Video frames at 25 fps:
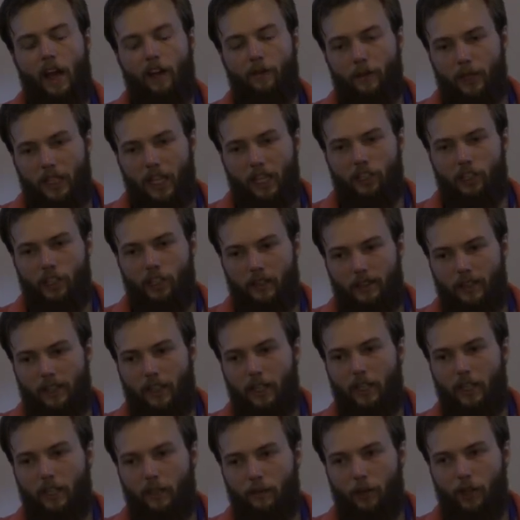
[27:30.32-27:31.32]
I've been actually
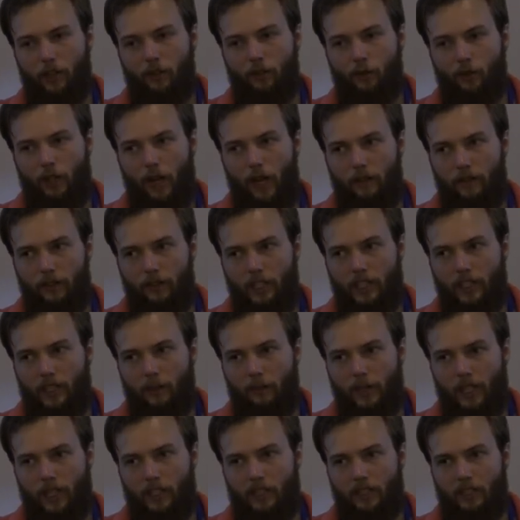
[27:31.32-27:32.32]
thinking about graph
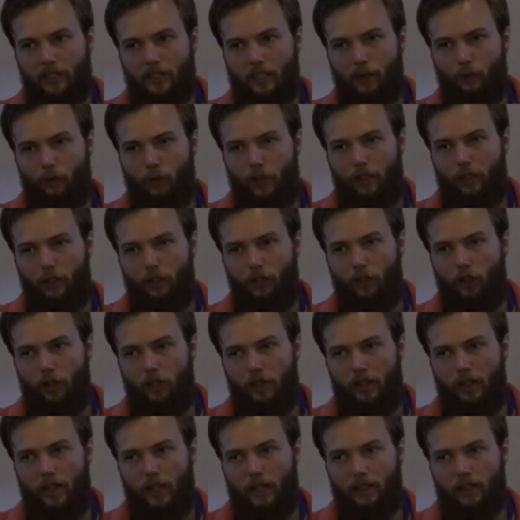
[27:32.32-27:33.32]
databases and whether or
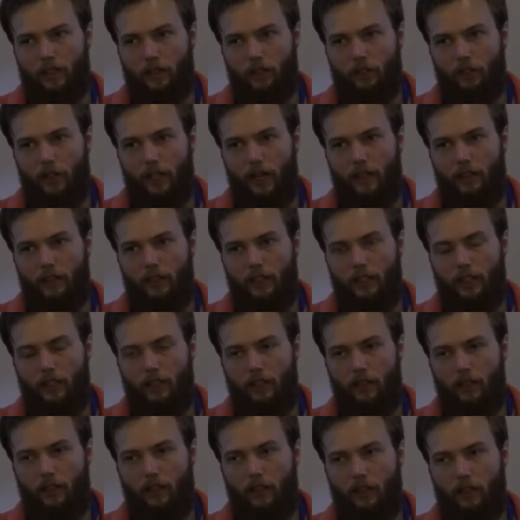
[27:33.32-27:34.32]
not that's a good
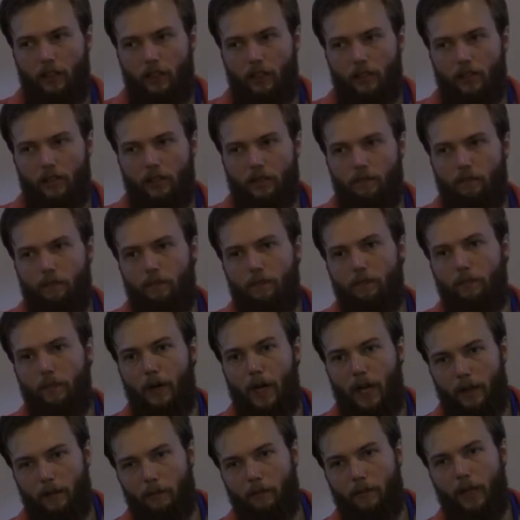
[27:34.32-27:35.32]
idea. Uh,
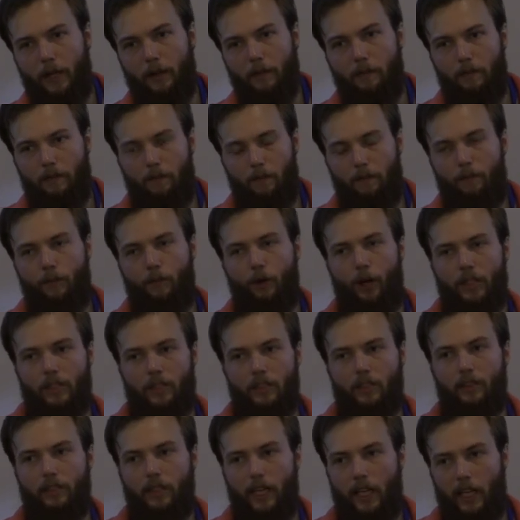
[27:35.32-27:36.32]
my, my
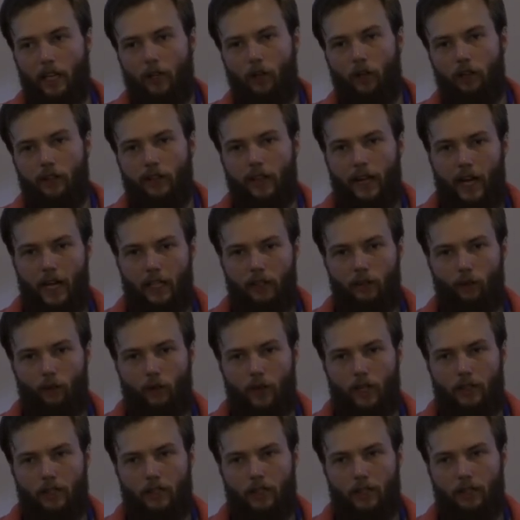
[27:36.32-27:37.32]
present take on that
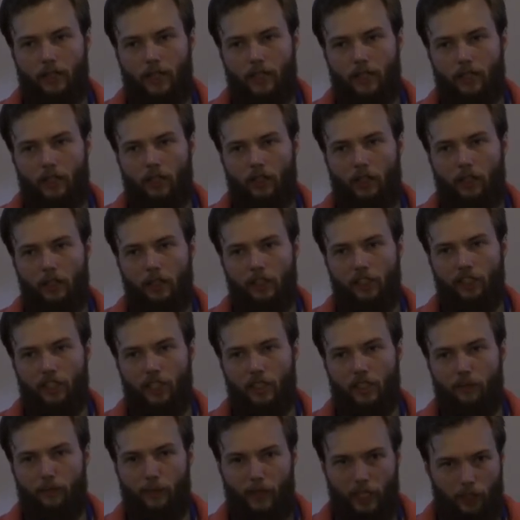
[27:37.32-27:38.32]
was that S Q L is
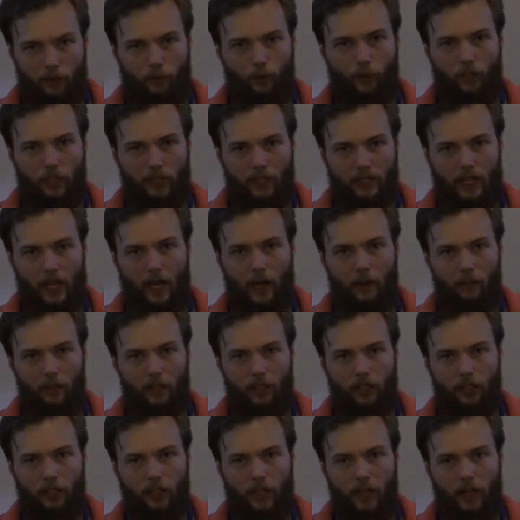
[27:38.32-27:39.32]
just much more
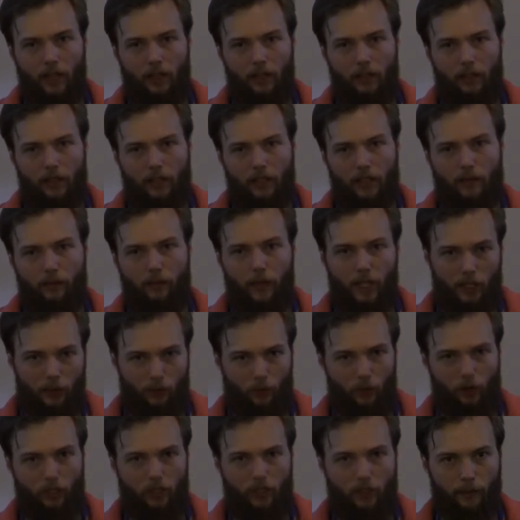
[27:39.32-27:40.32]
established and there's
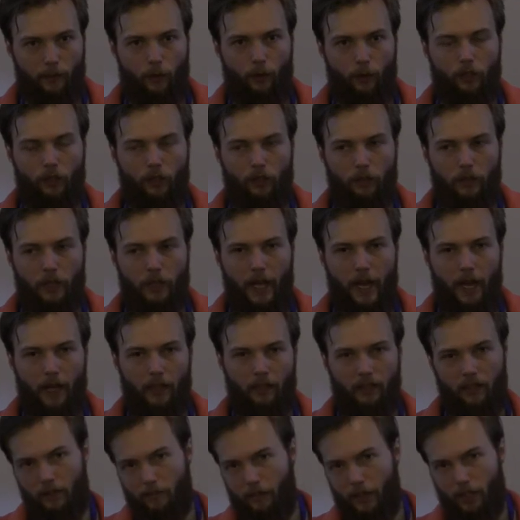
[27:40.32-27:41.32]
much more support to be
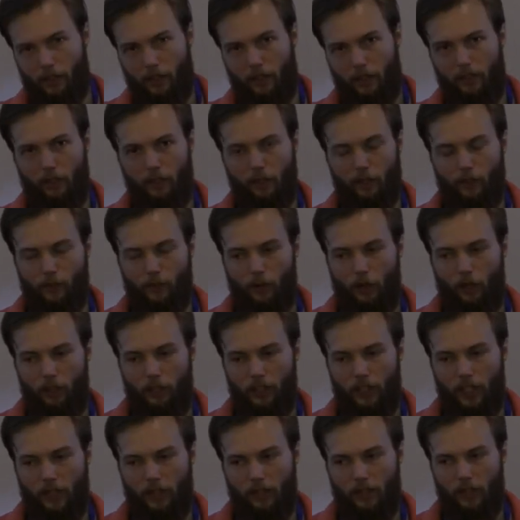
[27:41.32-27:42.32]
had, especially in a new
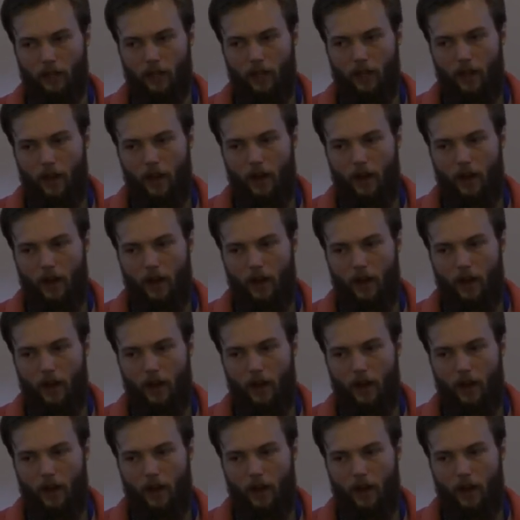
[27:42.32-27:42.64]
project.